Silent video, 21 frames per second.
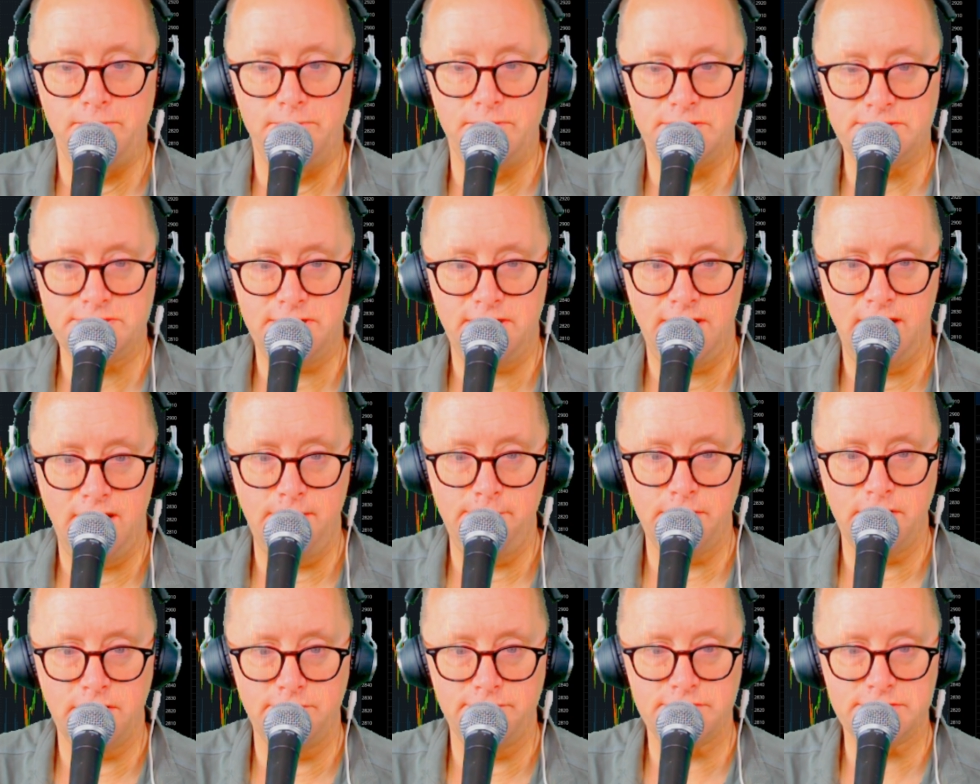the
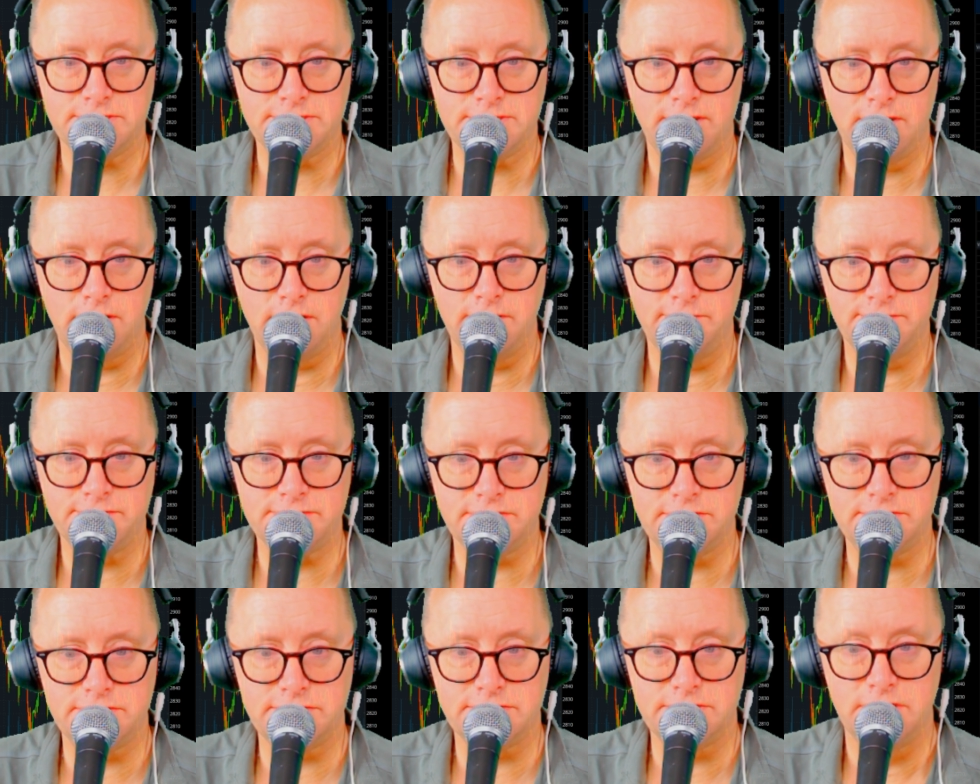timing of this tariffs
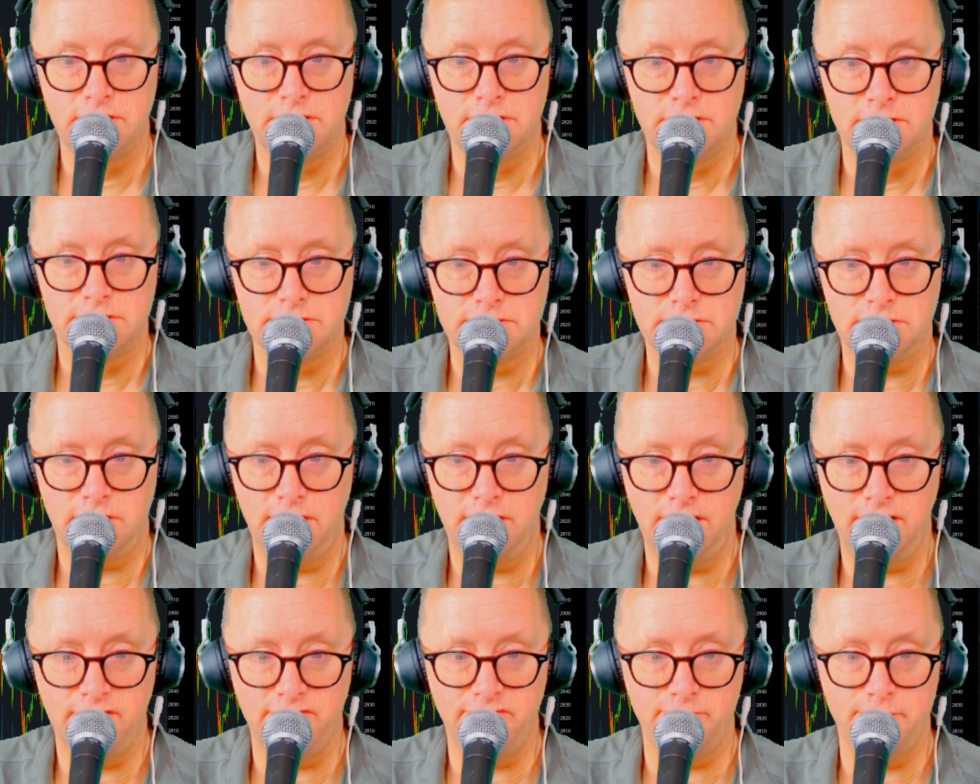is
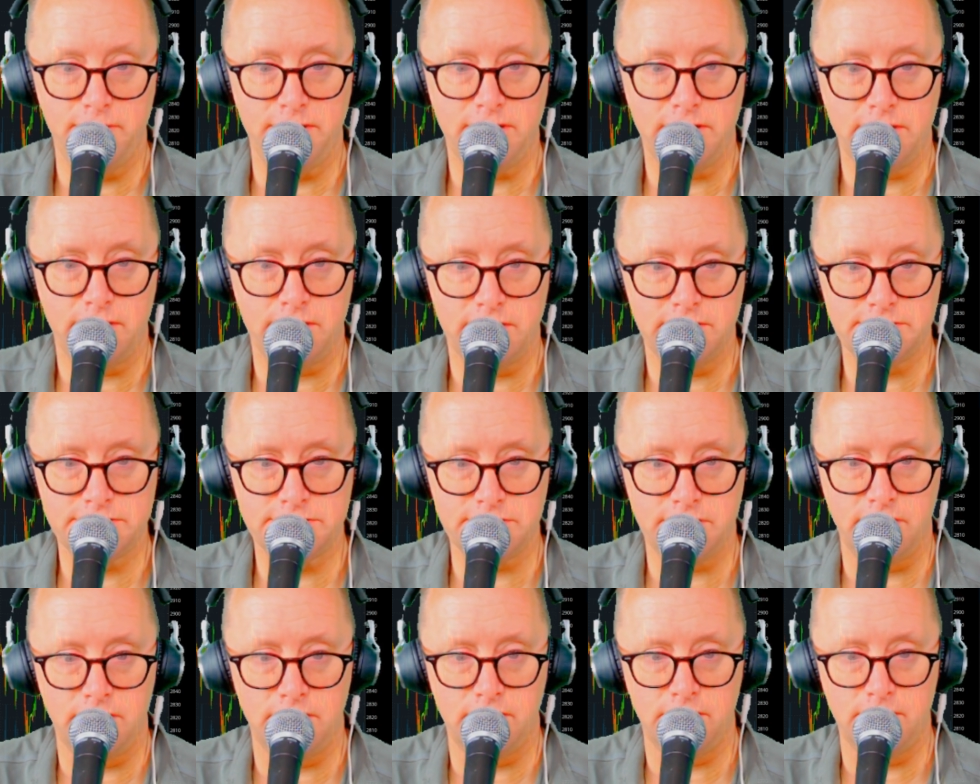tough because
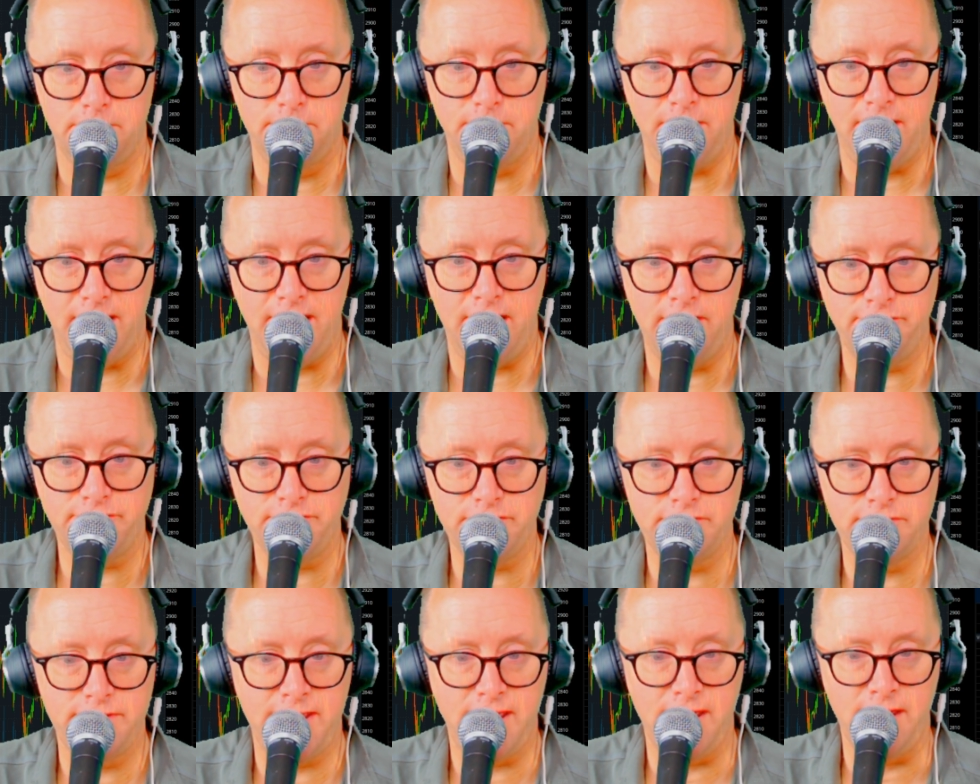after
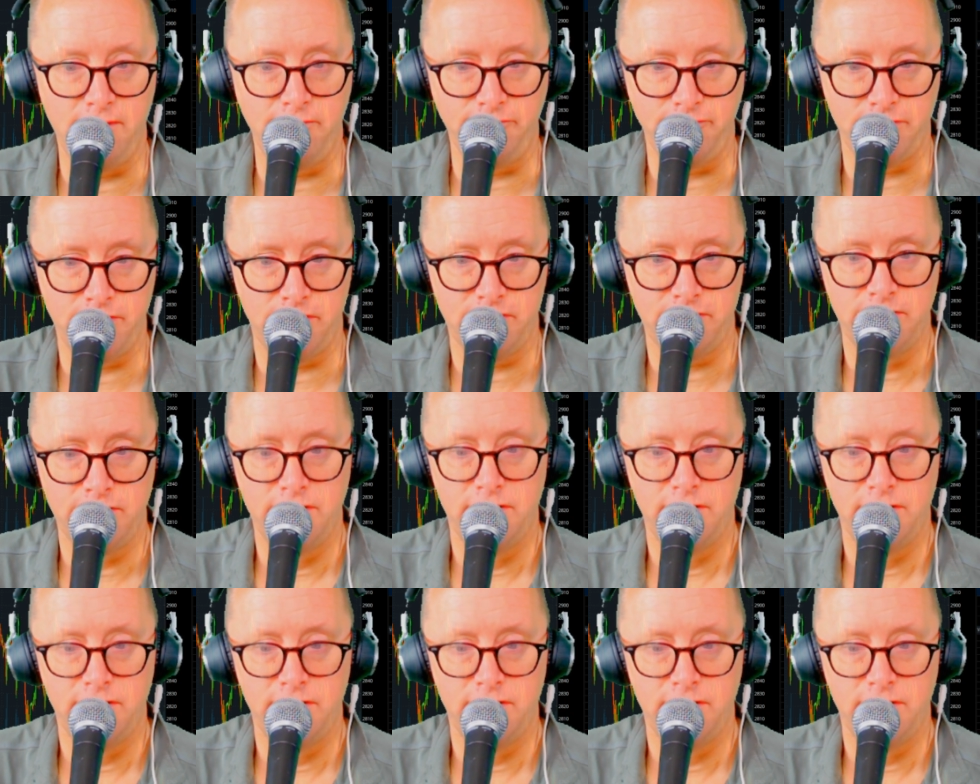NAFTA,